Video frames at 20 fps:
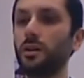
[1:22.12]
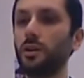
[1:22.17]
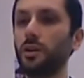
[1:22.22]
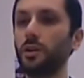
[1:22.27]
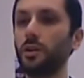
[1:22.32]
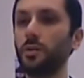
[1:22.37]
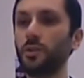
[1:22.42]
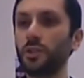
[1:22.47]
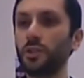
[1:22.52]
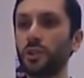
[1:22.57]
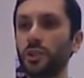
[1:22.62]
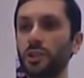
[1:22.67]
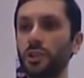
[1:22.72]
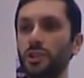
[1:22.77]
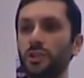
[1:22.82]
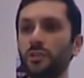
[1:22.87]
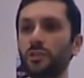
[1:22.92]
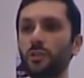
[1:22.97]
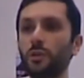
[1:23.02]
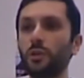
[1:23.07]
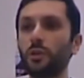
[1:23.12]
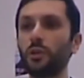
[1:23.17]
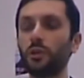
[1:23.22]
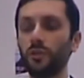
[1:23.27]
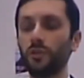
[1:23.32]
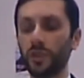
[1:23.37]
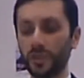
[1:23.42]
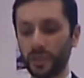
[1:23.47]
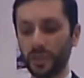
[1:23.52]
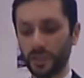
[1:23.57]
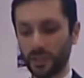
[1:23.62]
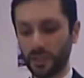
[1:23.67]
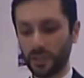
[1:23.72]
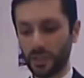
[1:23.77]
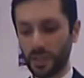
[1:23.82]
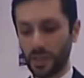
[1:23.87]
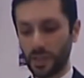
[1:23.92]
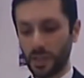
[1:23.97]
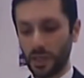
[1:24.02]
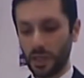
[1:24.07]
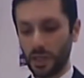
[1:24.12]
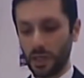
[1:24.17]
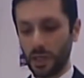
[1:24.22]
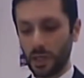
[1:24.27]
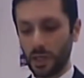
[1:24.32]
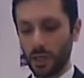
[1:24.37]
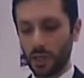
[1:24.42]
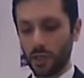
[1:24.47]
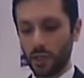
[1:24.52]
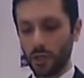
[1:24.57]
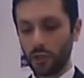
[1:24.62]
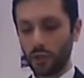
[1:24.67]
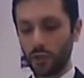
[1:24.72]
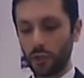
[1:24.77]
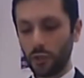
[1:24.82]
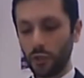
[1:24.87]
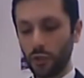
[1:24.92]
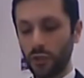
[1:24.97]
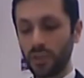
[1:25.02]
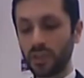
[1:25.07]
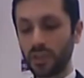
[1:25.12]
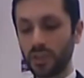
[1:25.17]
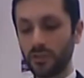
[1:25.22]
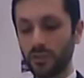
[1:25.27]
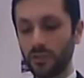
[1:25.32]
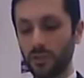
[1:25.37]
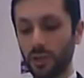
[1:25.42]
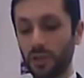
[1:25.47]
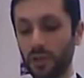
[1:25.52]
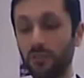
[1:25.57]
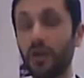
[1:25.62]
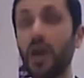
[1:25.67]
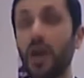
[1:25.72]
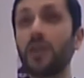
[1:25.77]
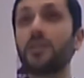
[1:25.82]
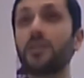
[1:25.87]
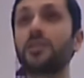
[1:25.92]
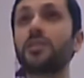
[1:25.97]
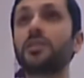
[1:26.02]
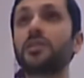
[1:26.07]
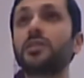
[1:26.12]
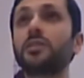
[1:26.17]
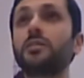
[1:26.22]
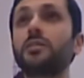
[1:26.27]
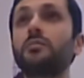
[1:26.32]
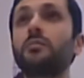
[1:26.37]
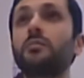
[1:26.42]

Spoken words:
opportunity for all of us to listen for advice.